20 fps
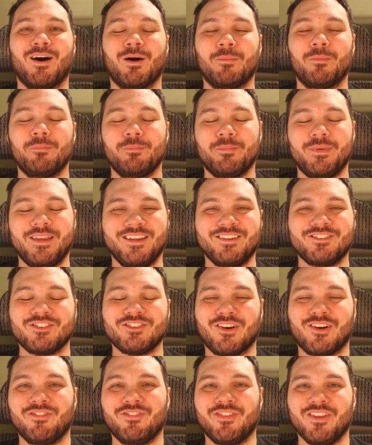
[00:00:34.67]
piece
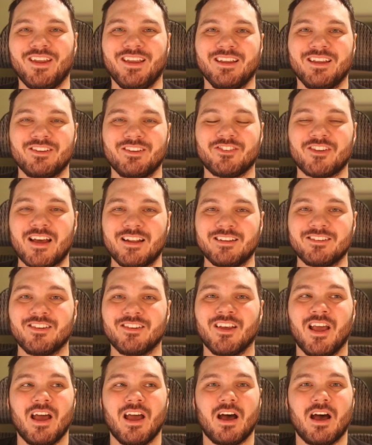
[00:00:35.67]
of the set,
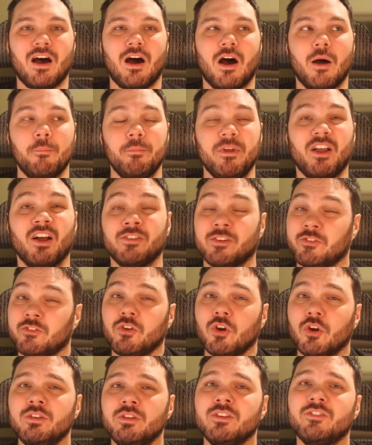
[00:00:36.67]
because it's
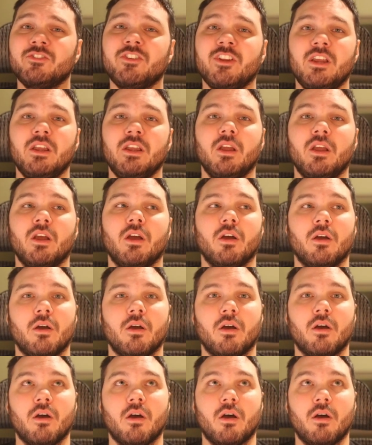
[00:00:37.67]
good to see
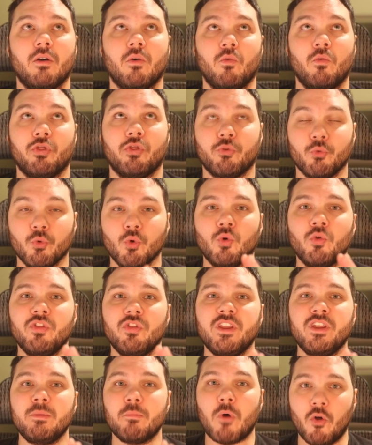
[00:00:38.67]
through
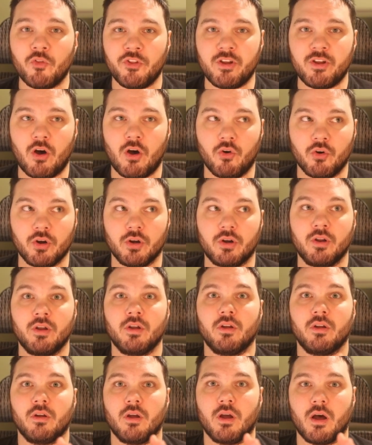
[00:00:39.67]
the multicolored
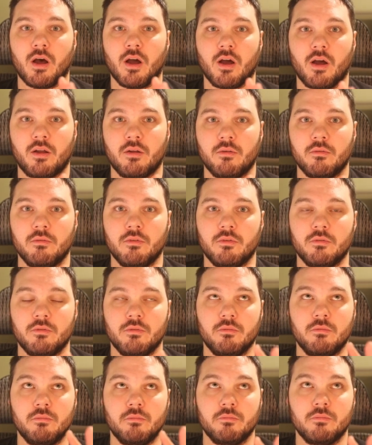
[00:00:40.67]

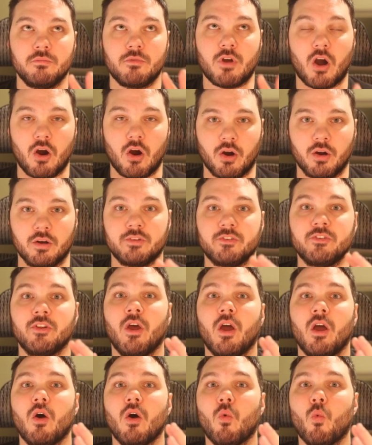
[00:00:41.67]
cards
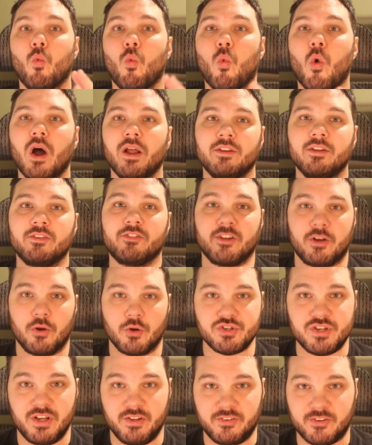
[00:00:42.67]
what
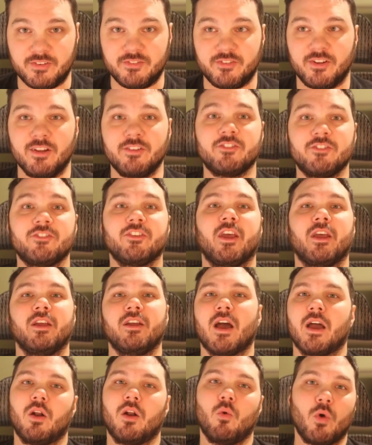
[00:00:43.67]
synergies exist and
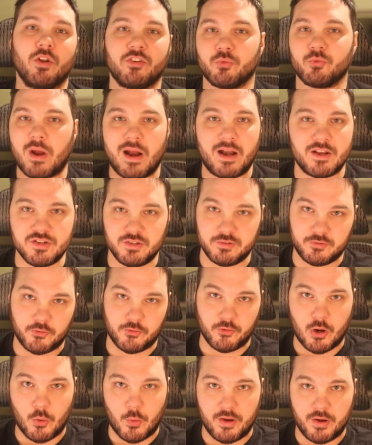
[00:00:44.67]
kind of what strategies they're
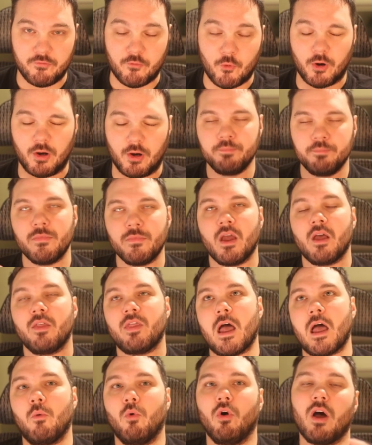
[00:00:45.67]
going for.
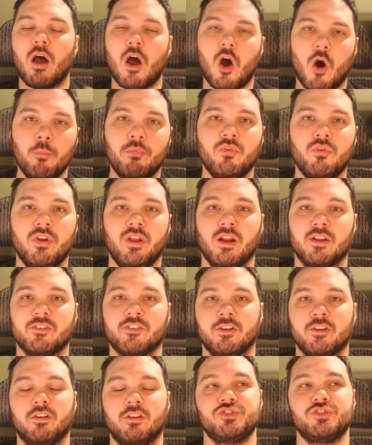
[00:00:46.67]
That will help lead us
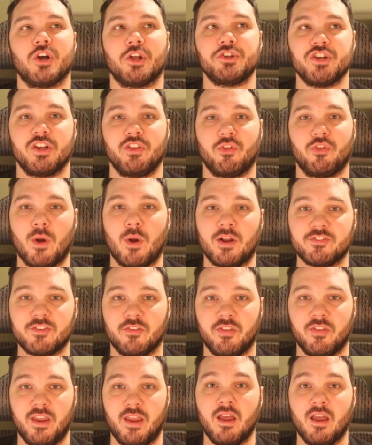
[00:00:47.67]
into judging the rest of
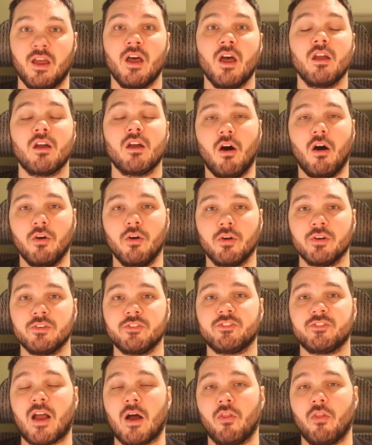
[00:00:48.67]
the colors
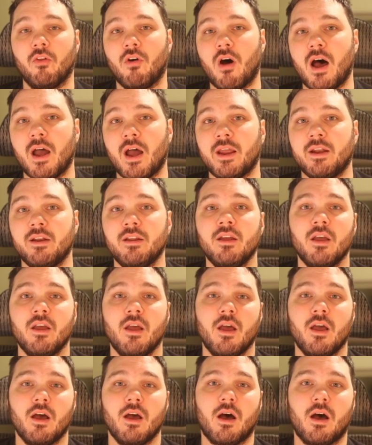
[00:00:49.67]
down the line,
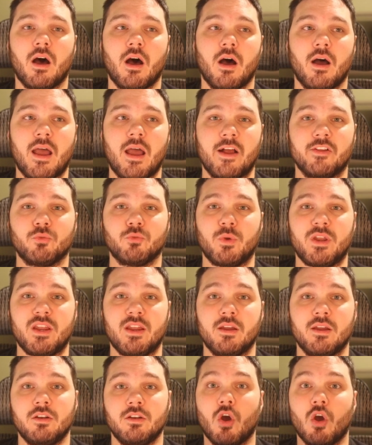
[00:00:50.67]
as
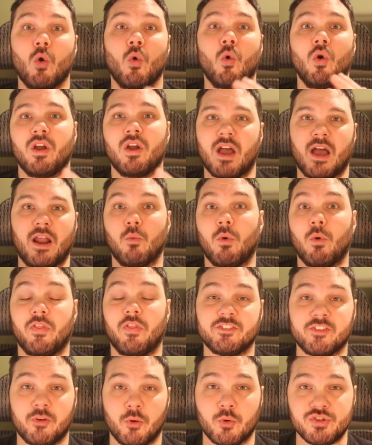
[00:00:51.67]
we know kind of what the
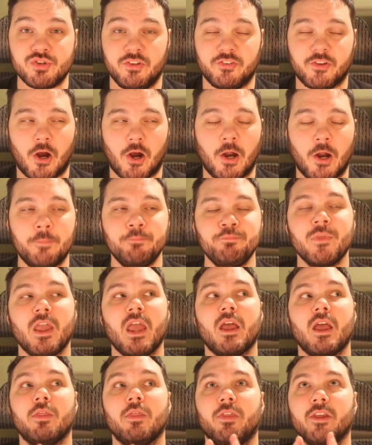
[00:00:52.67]
synergies are.
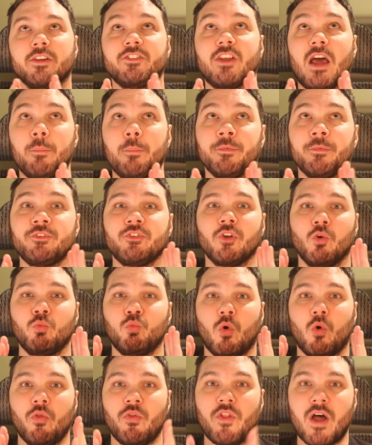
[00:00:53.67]
This episode
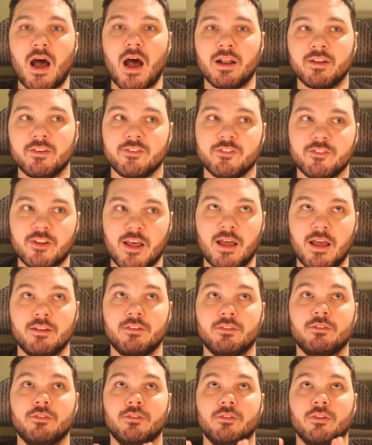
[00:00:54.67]
will not
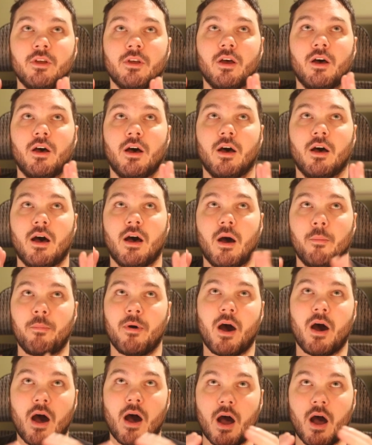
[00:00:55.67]
set
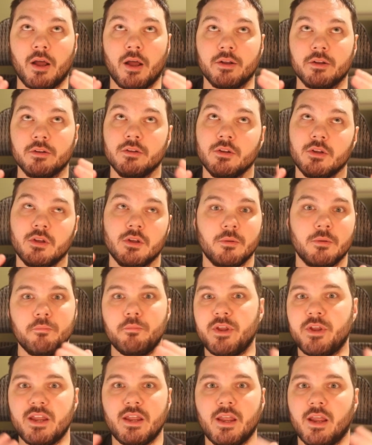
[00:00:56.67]
upon
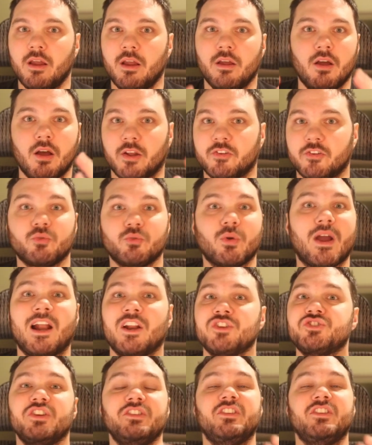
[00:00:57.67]
being a
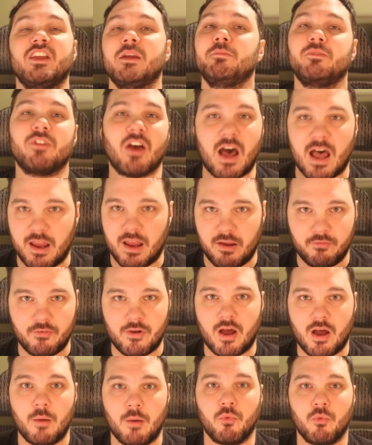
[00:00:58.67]
strategy deep dive.
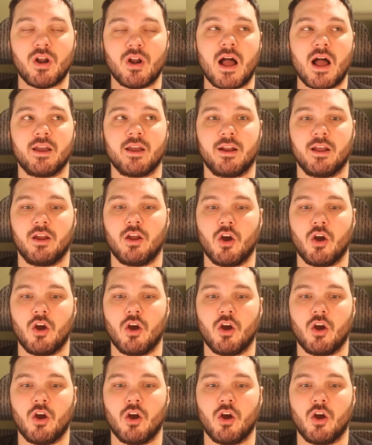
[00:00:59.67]
We're not going to go